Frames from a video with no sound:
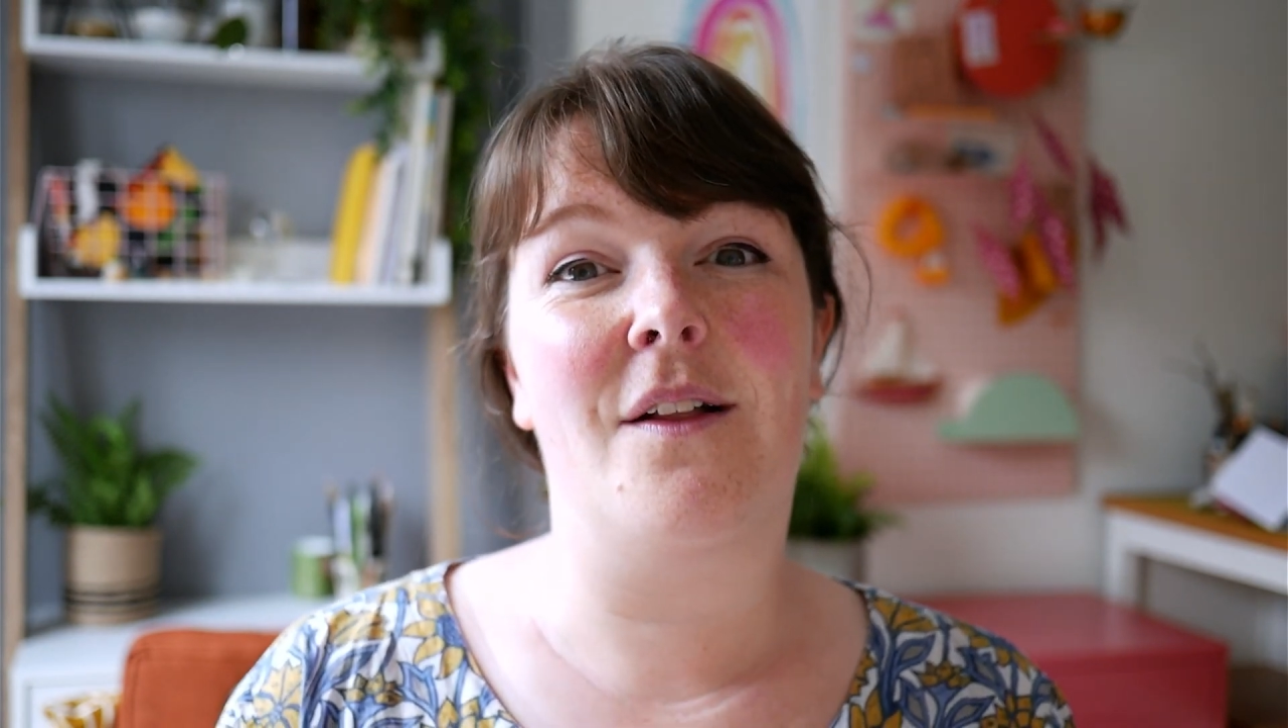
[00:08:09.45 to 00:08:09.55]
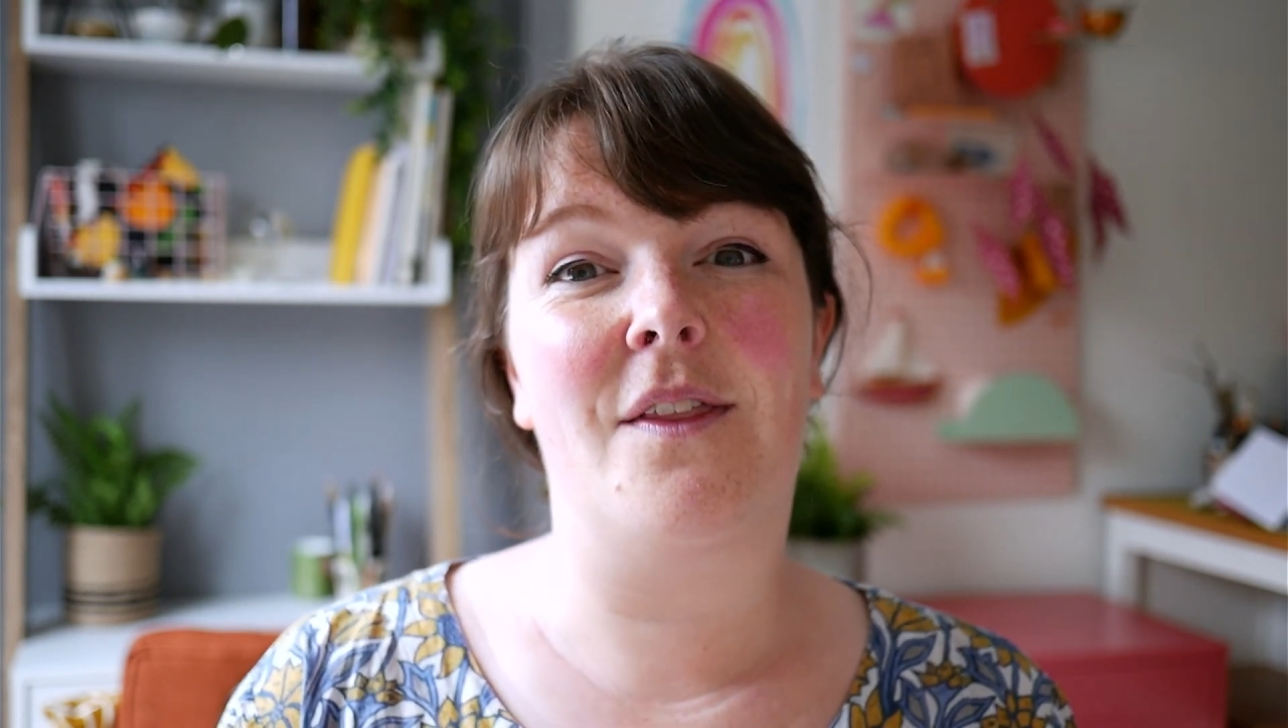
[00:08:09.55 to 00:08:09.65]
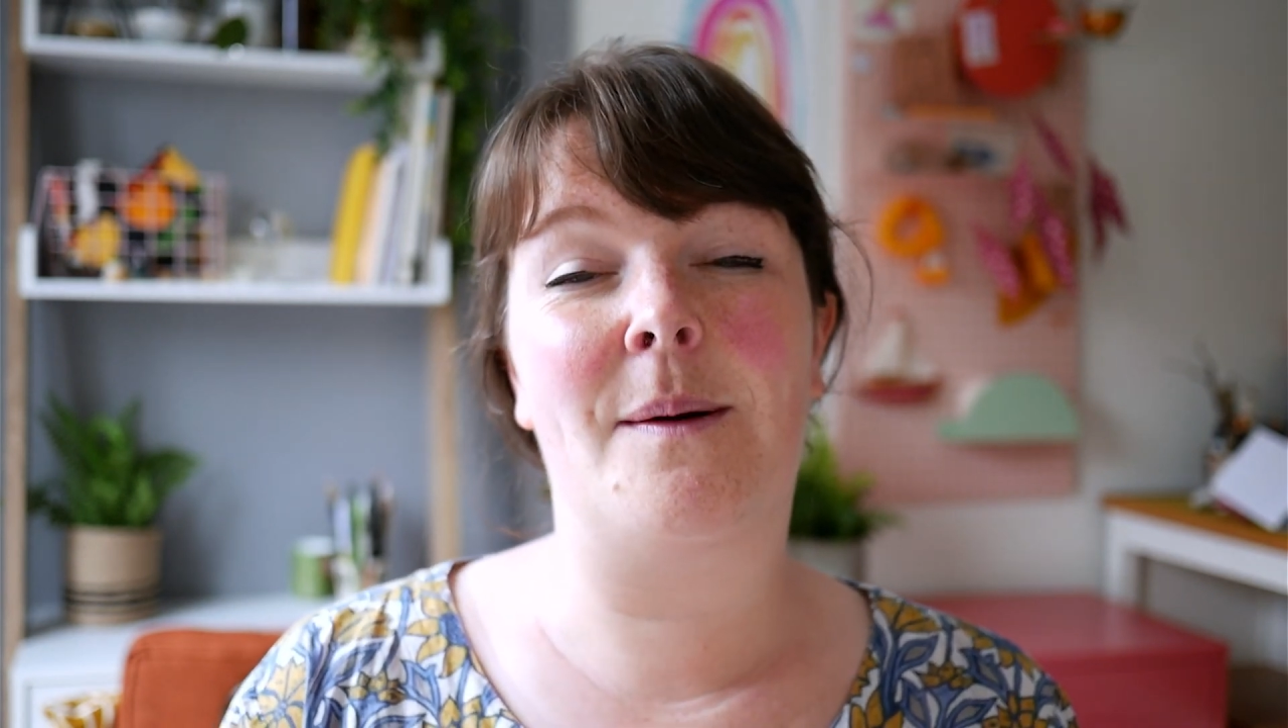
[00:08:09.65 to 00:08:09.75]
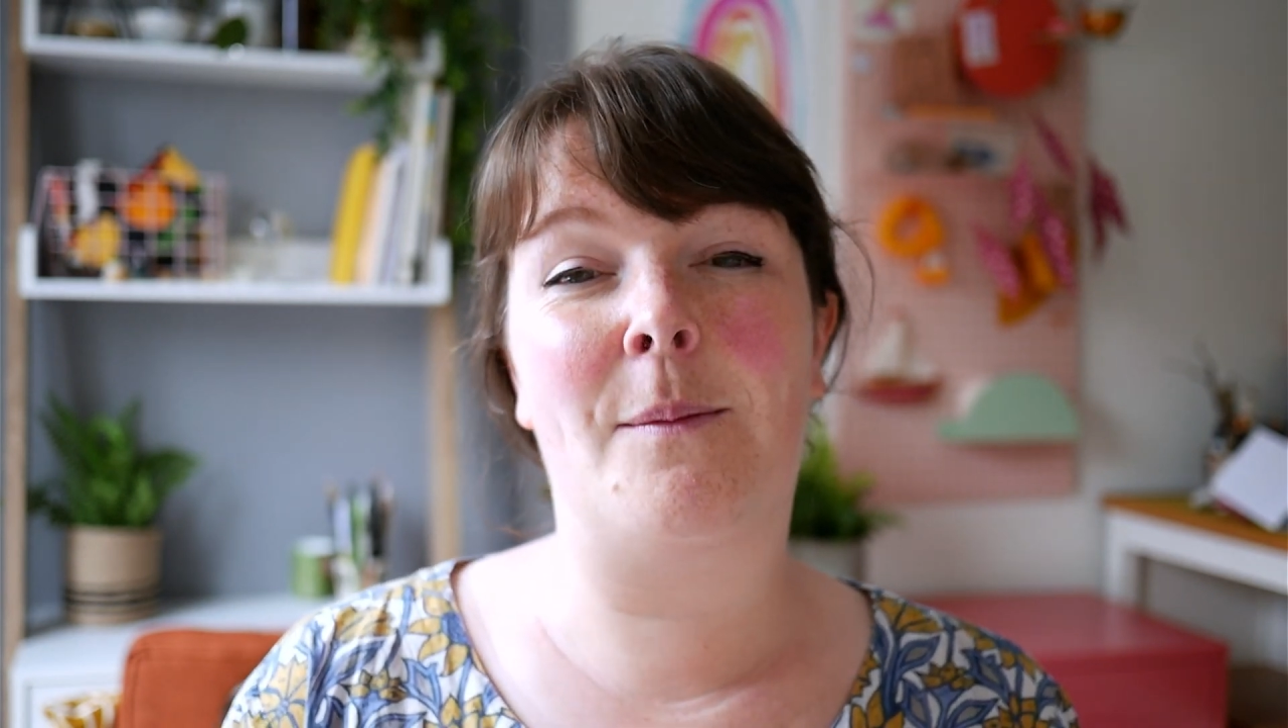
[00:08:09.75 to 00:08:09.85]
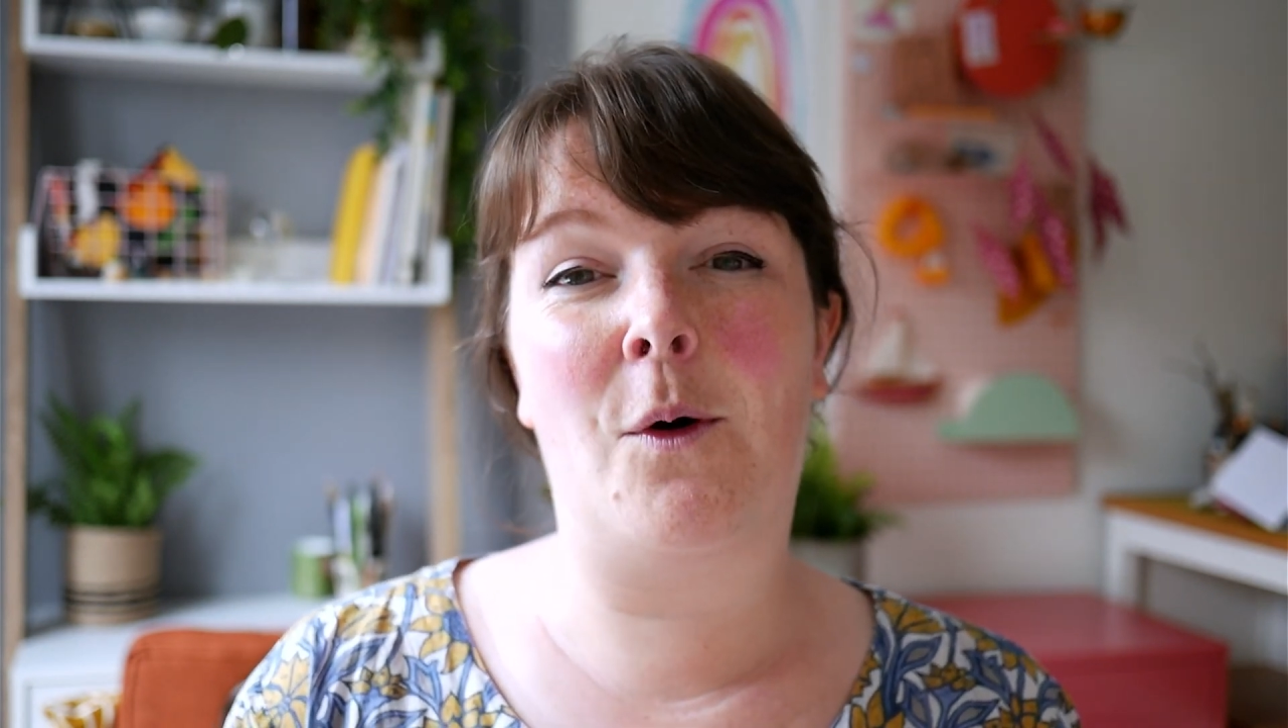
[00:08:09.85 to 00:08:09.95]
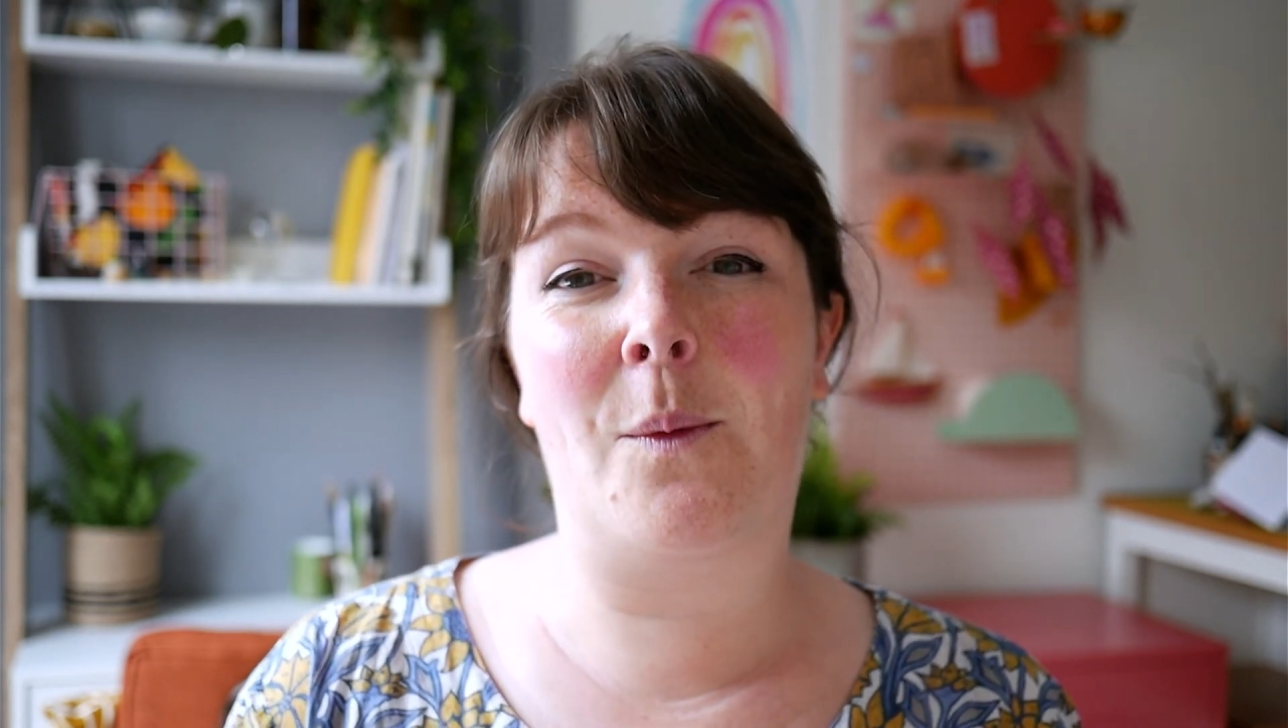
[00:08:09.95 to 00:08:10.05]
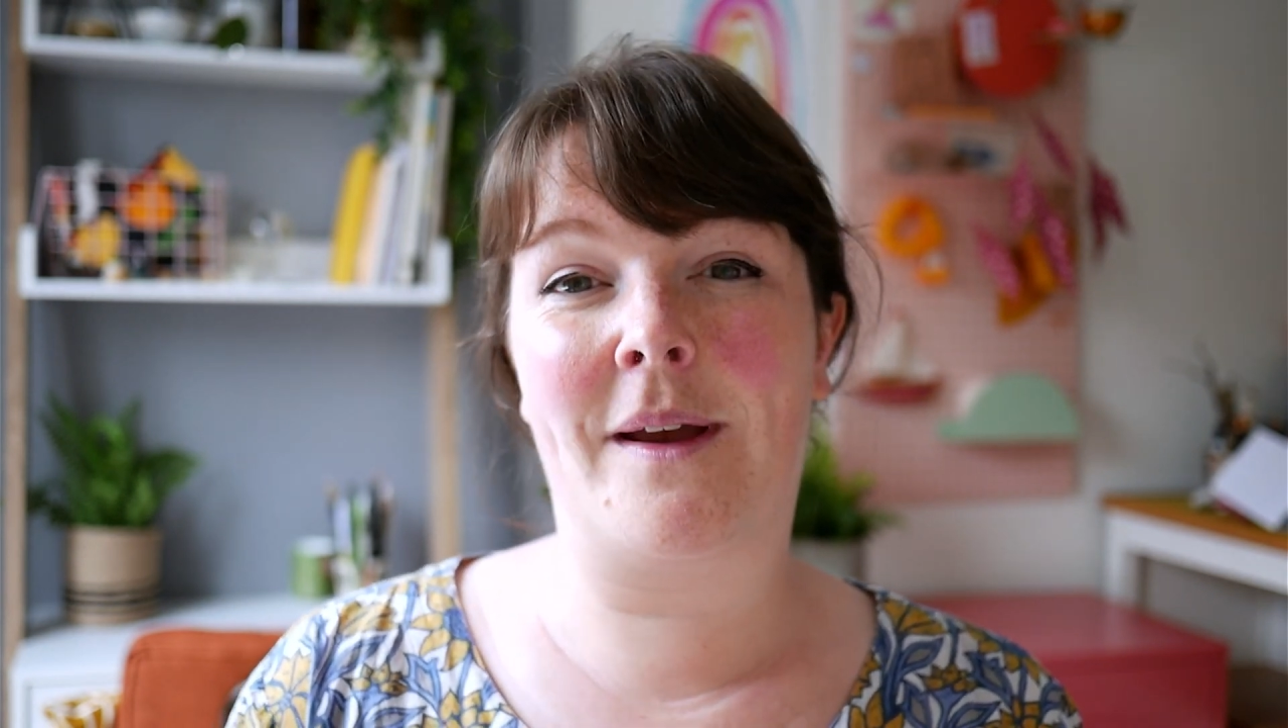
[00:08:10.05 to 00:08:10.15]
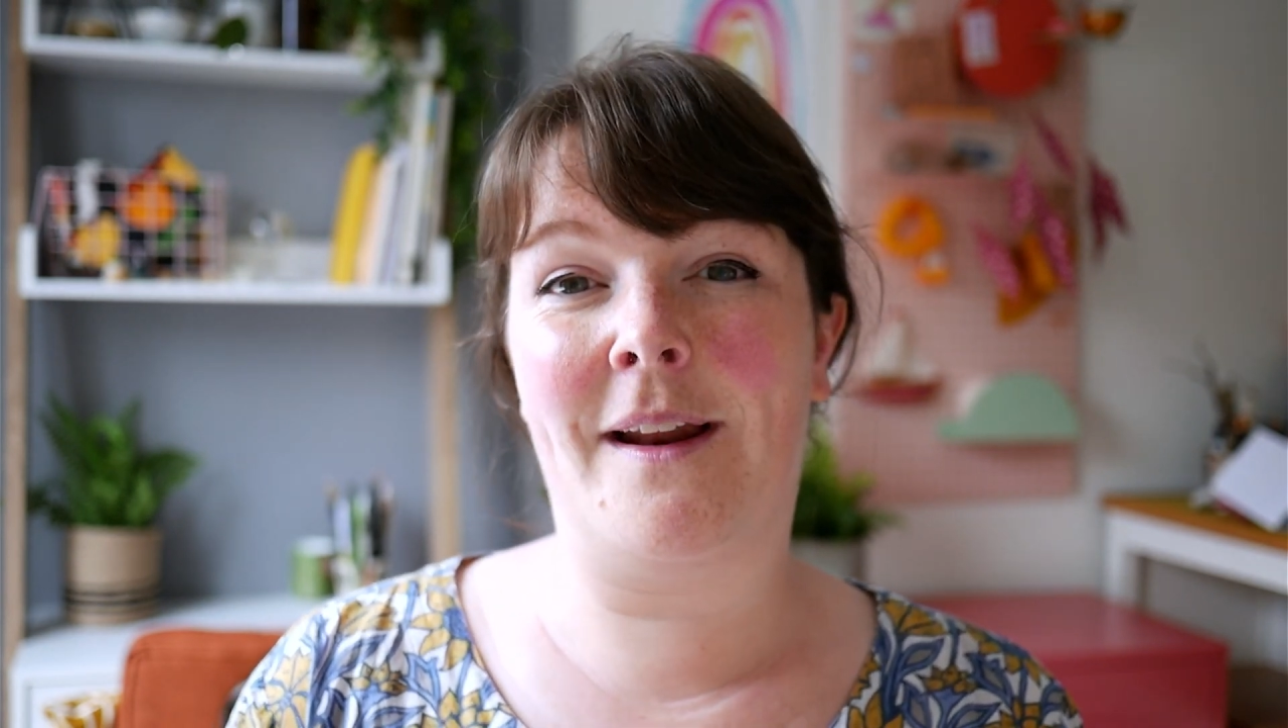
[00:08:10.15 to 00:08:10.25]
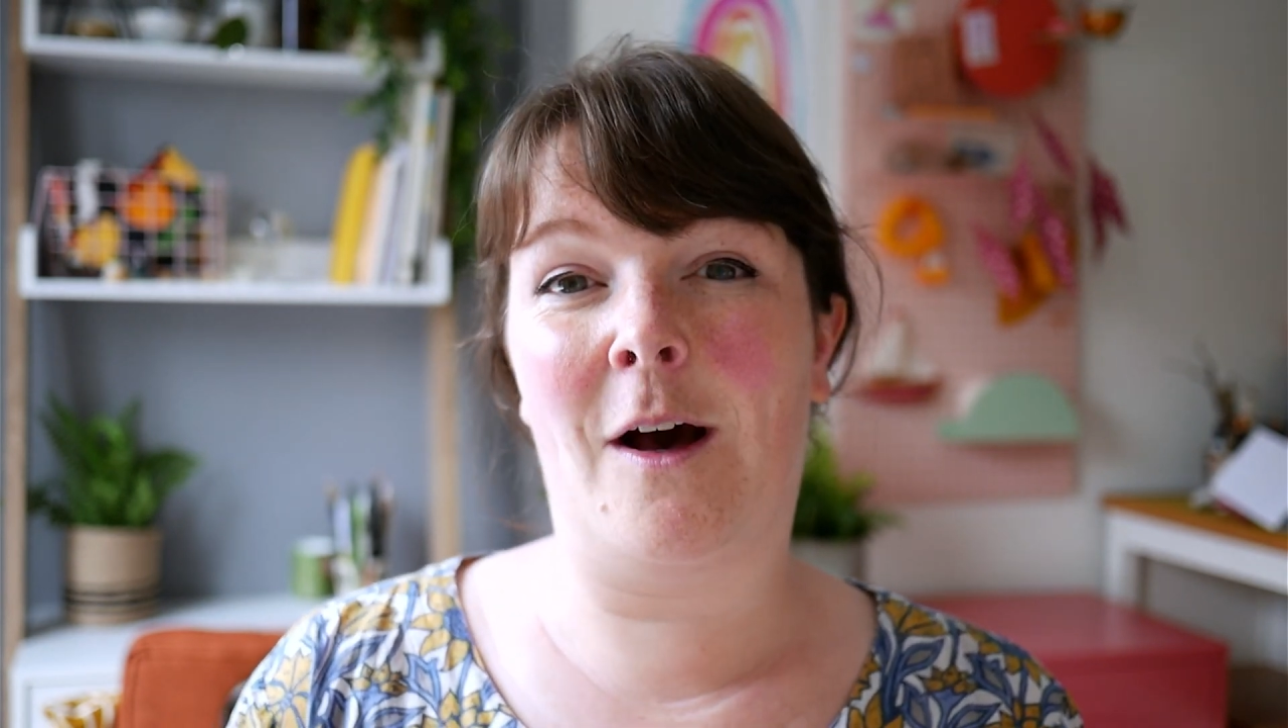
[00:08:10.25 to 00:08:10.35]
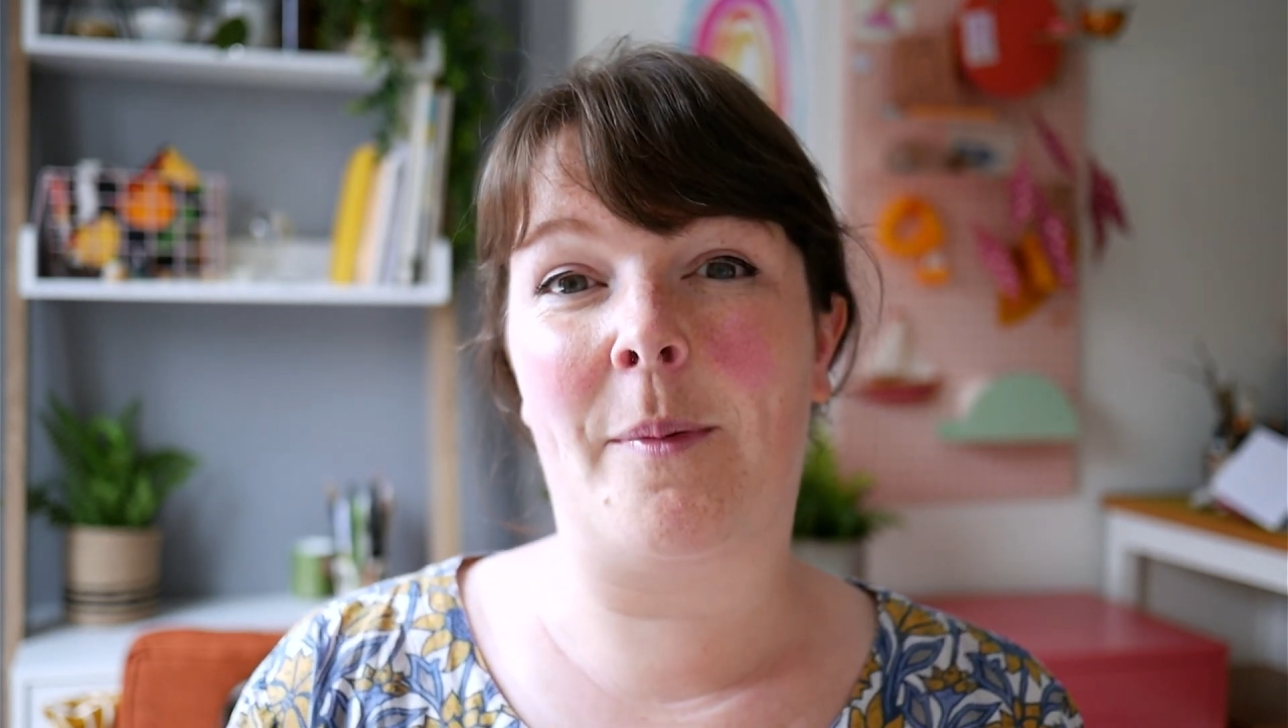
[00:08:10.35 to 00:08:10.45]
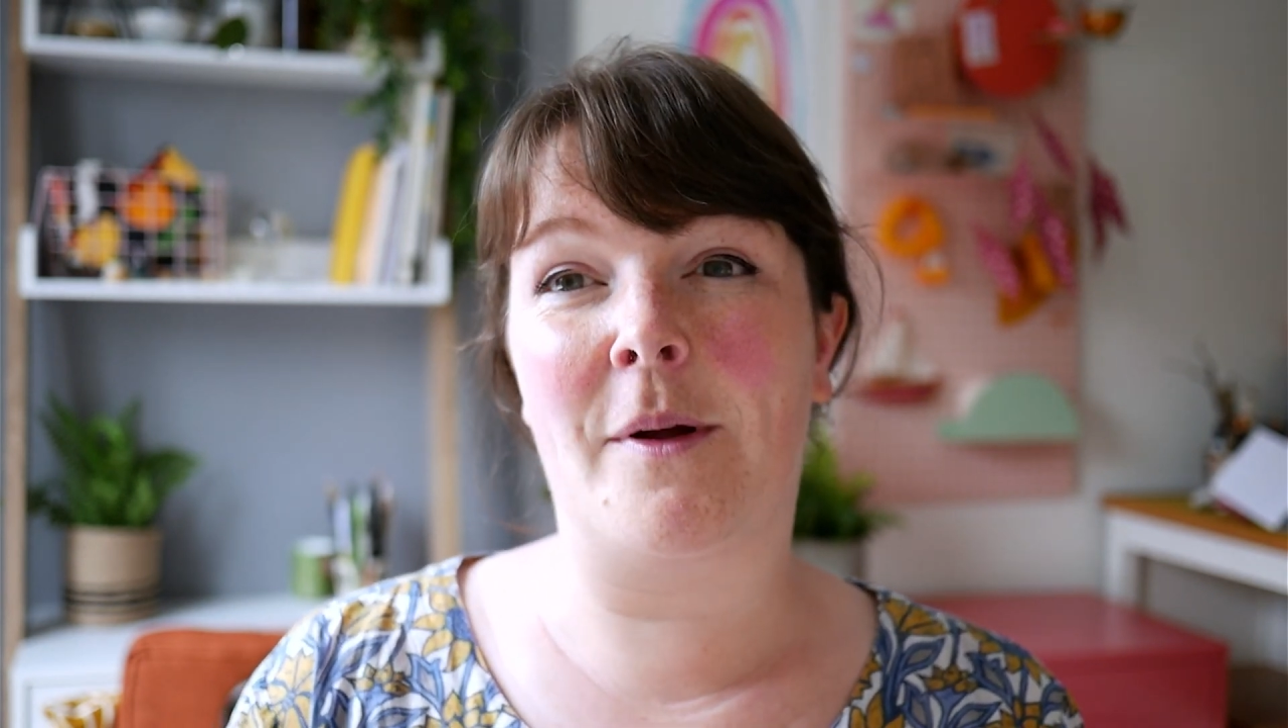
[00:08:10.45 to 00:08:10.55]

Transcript: the more we can help.